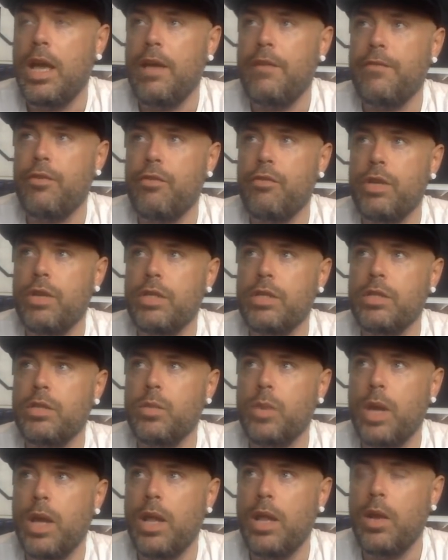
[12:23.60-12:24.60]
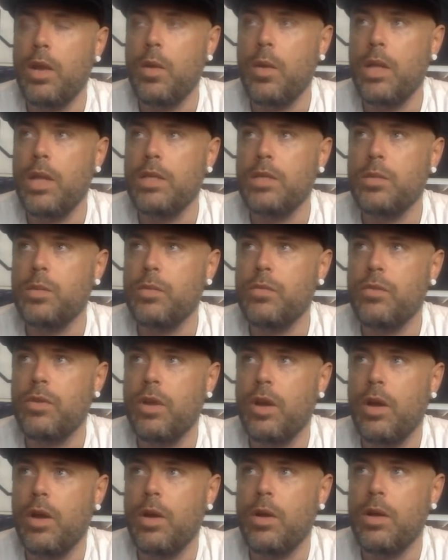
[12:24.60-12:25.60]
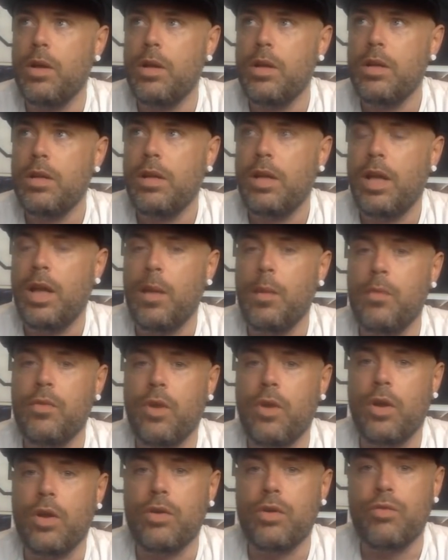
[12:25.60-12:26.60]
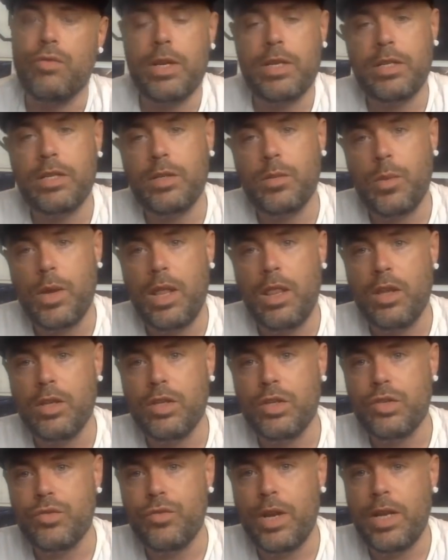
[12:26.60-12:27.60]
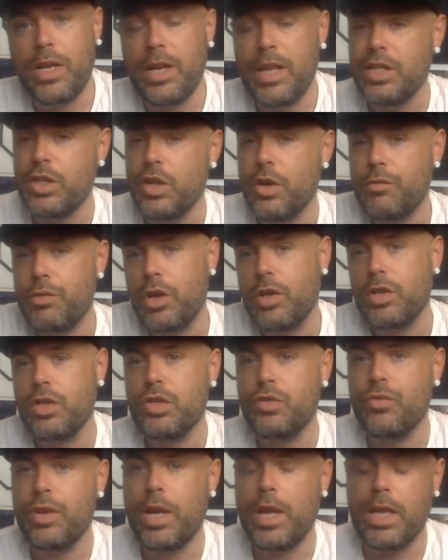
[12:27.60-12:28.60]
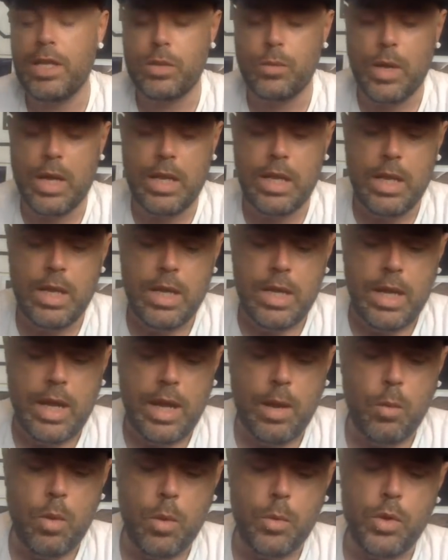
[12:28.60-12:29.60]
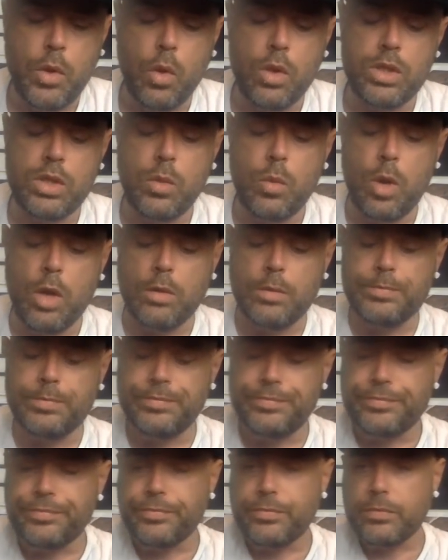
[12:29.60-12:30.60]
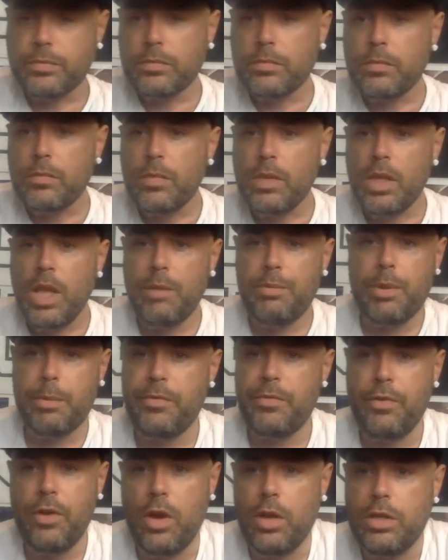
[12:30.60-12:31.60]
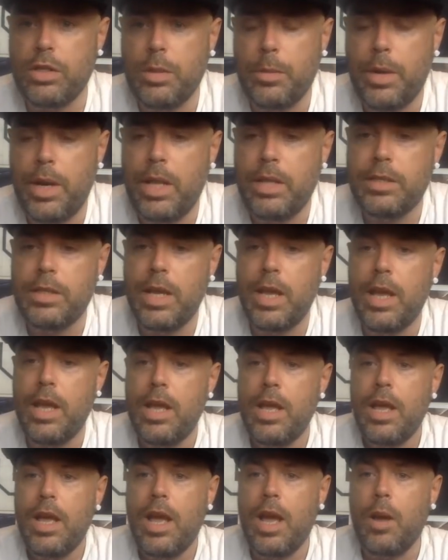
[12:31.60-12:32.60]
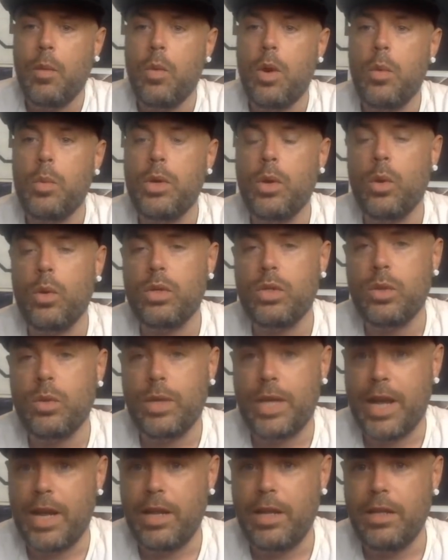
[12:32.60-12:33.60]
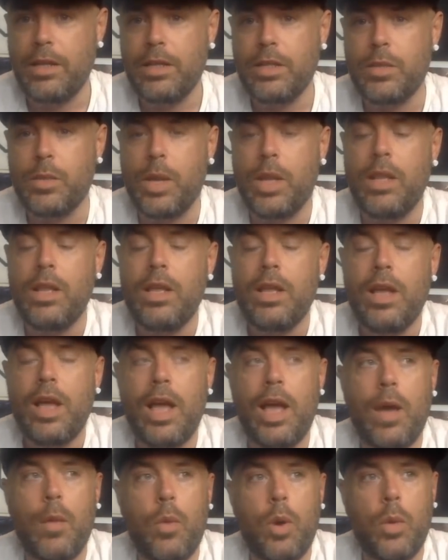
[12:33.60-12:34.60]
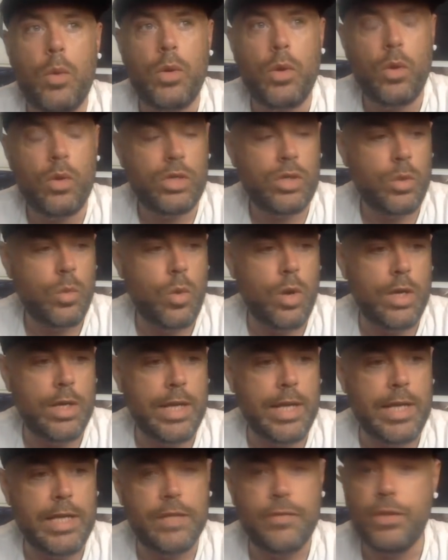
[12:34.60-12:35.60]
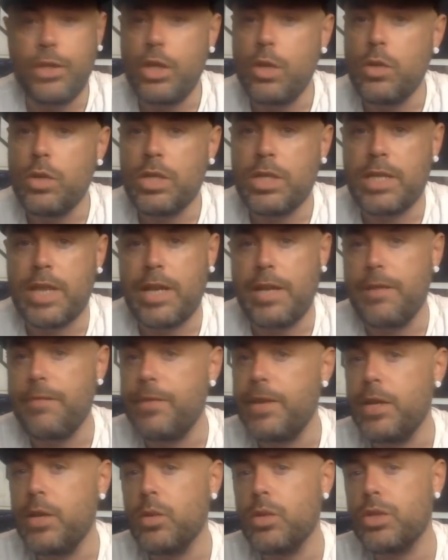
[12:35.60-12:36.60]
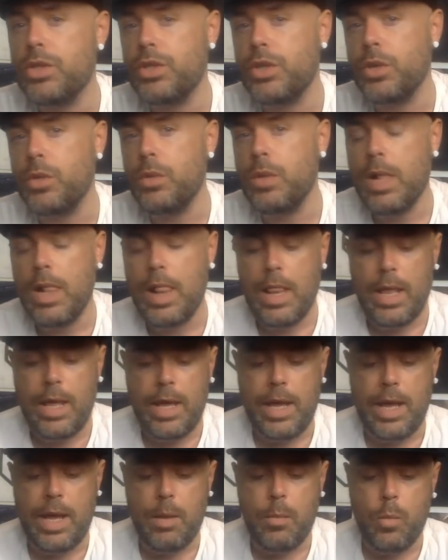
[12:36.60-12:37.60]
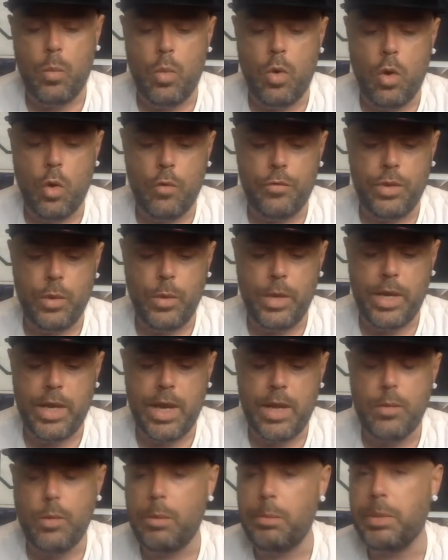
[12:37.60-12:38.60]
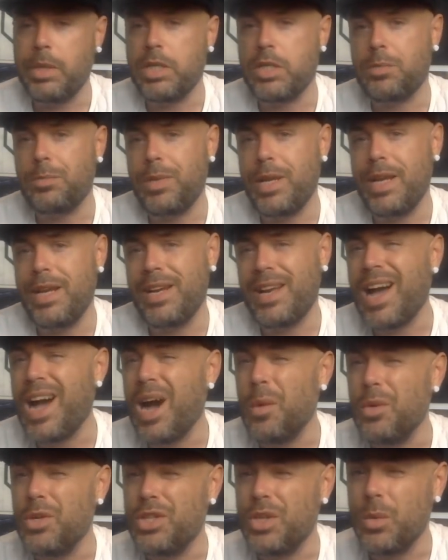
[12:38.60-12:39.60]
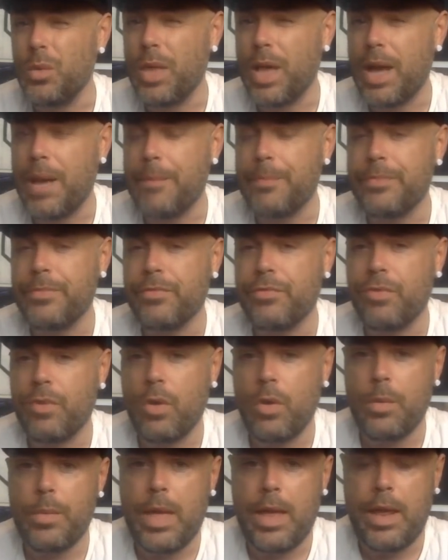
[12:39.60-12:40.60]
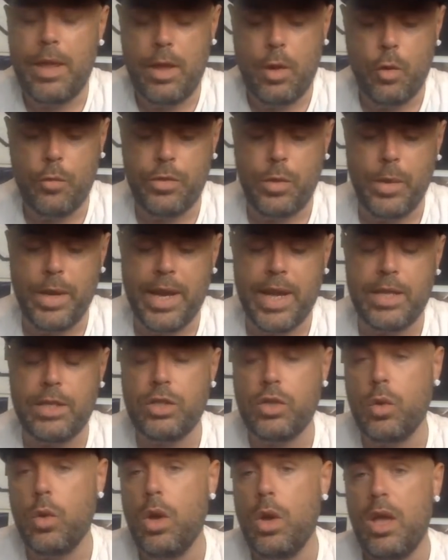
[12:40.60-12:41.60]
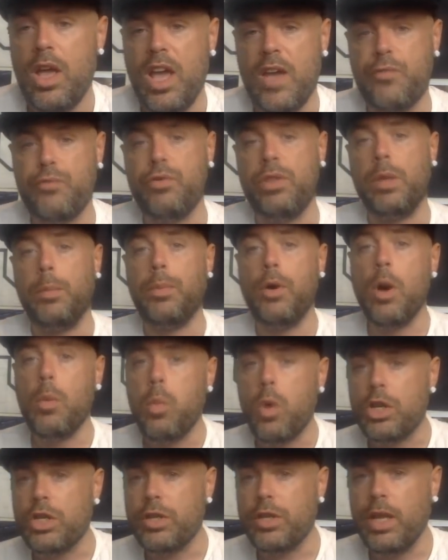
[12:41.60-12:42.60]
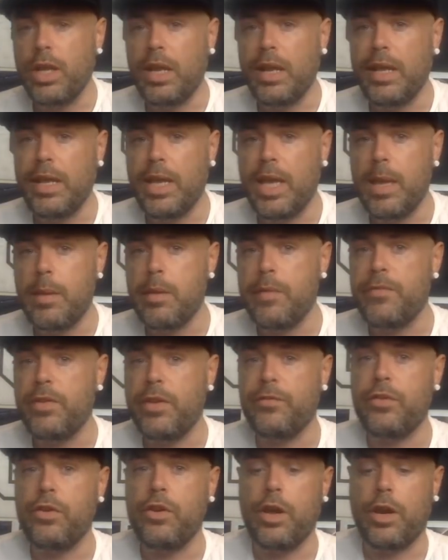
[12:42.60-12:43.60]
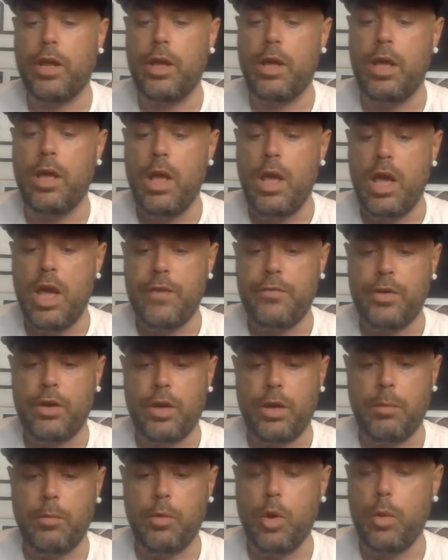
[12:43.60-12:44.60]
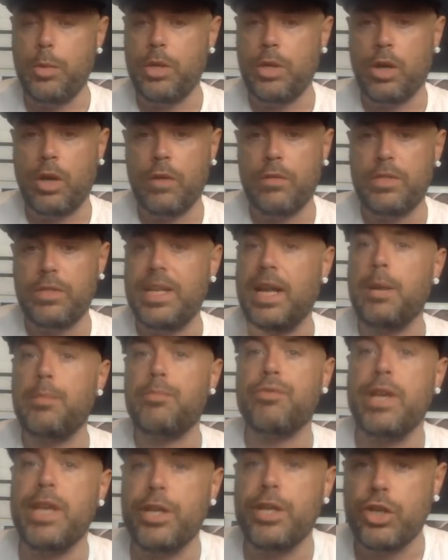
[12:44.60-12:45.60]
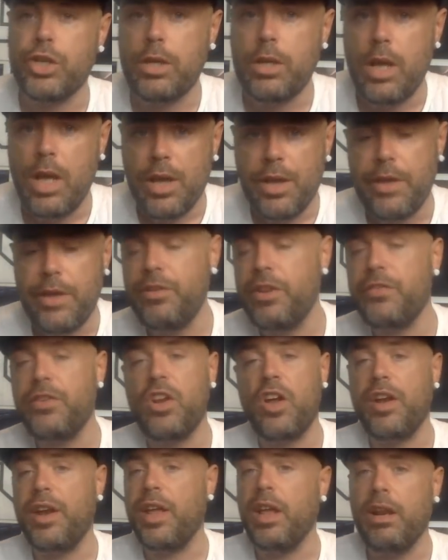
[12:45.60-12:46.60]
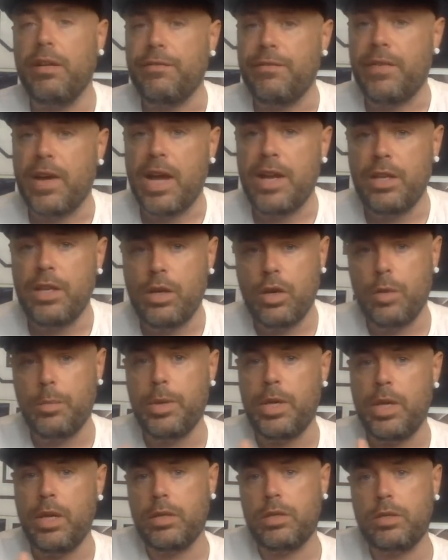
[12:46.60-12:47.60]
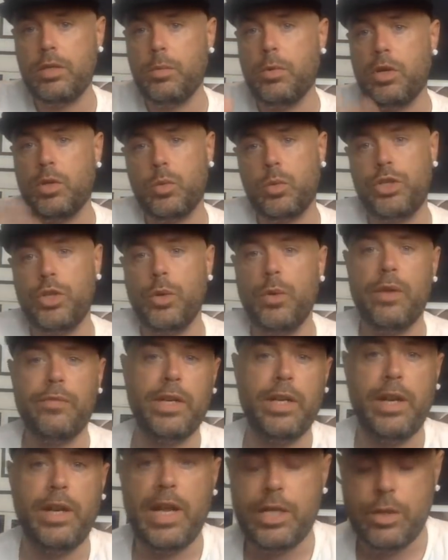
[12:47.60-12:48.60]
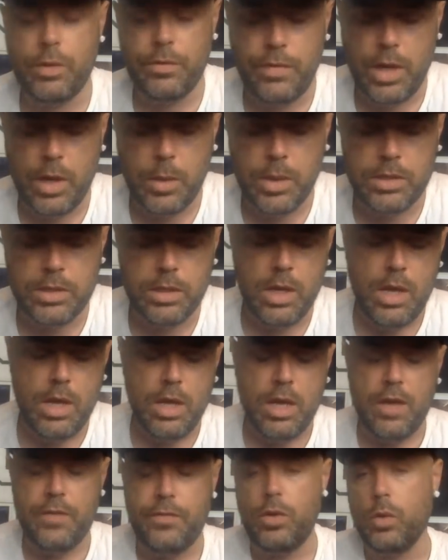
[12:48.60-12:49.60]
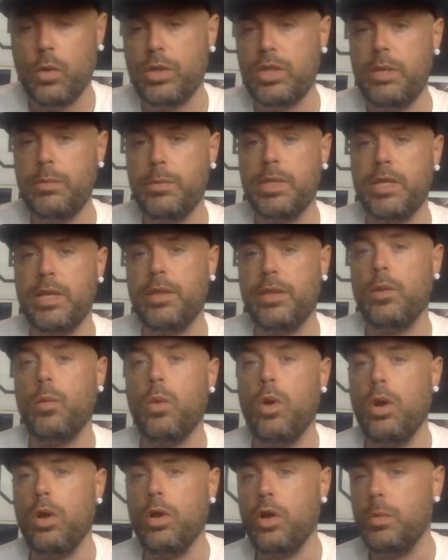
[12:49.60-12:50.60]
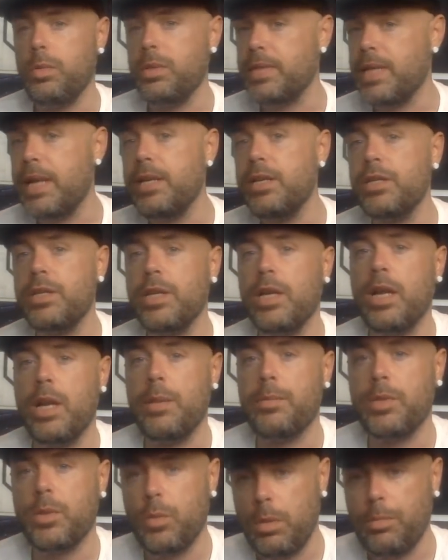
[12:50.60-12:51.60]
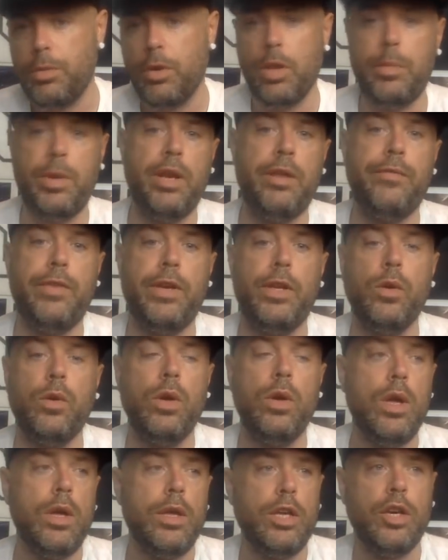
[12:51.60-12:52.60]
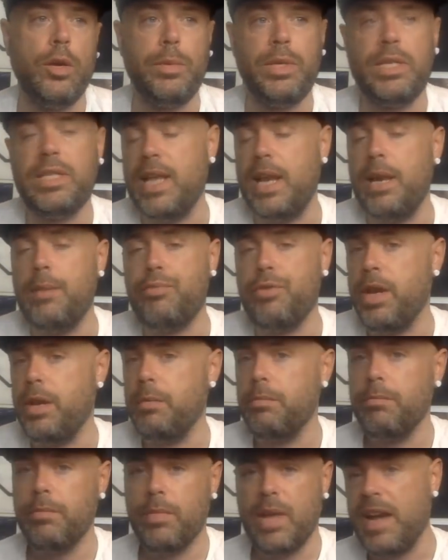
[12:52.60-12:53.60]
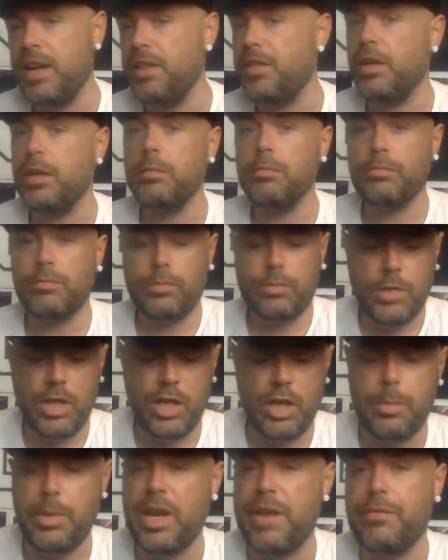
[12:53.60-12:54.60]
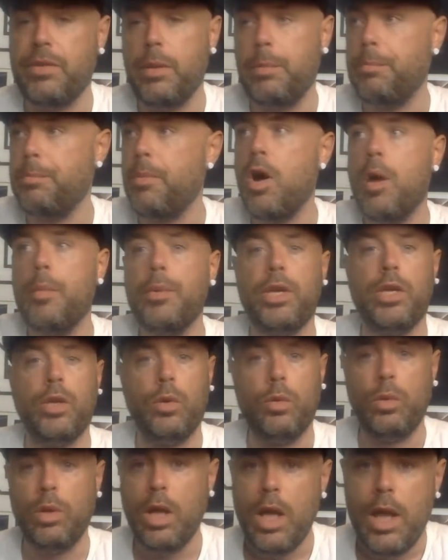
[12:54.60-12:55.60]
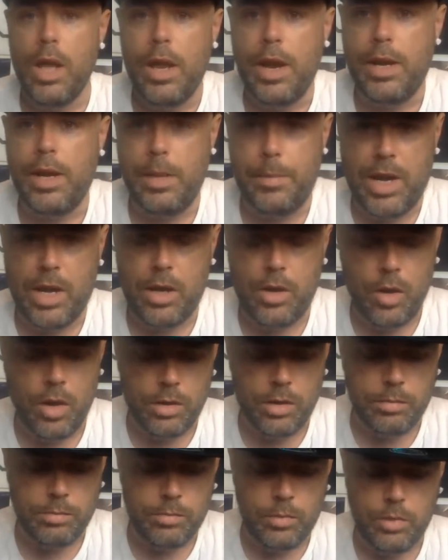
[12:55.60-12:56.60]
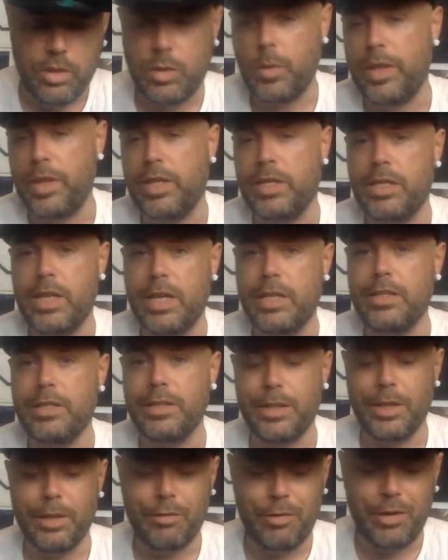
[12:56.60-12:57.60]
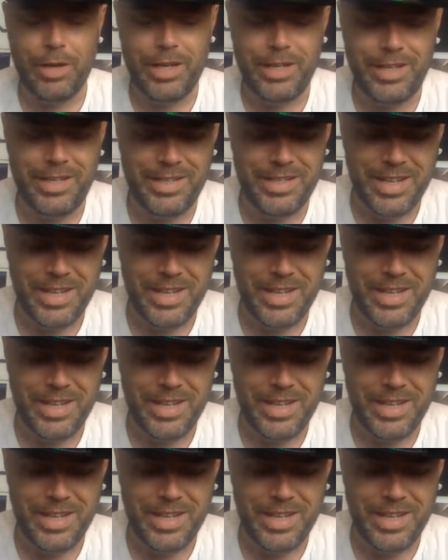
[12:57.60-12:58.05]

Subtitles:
for us as well. Who else we've got? We've got Chris as well, Australian. He's covering Australia as well. What we also want, I've probably forgotten someone else there. Kyle as well. What we also want is for you to send in videos too. Over the weekend, we'll be explaining how to do that over the weekend. So if you're at the pub watching the England game, if you've got a moment of celebration, even if you're not an England fan, you could be, because we do have international followers. If your team is at the World Cup, send us the clips and we'll put them in a video. You could be celebrating anything. You could be having a barbecue in your back garden because the weather's nice, isn't it?